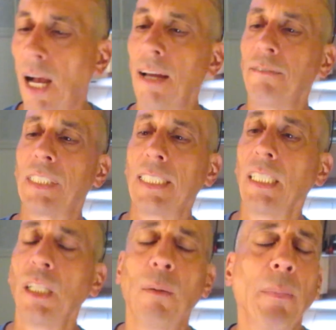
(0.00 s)
I've
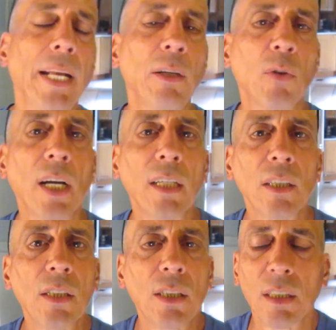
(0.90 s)
seen many
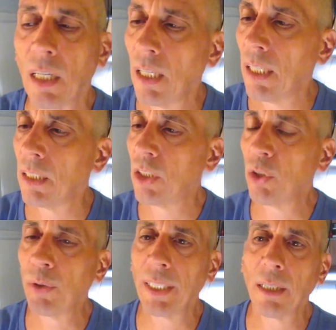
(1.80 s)
runners
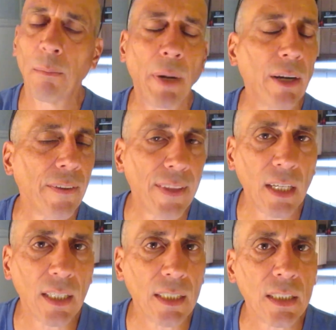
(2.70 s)
doing
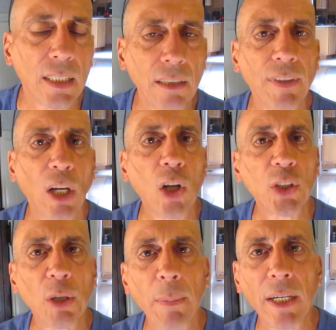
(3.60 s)
marathons and even
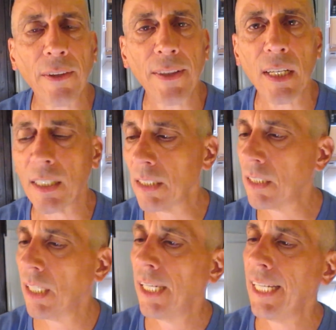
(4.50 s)
ultra
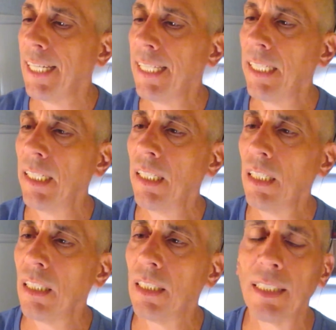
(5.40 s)
marathons
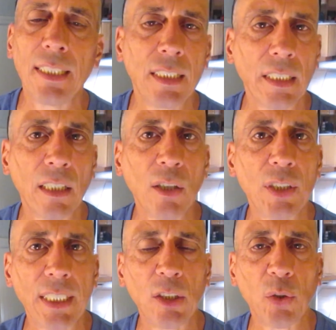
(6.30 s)
in the Xero
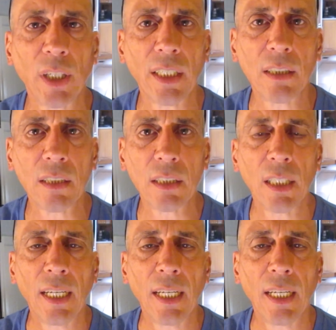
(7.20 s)
Z-Trails.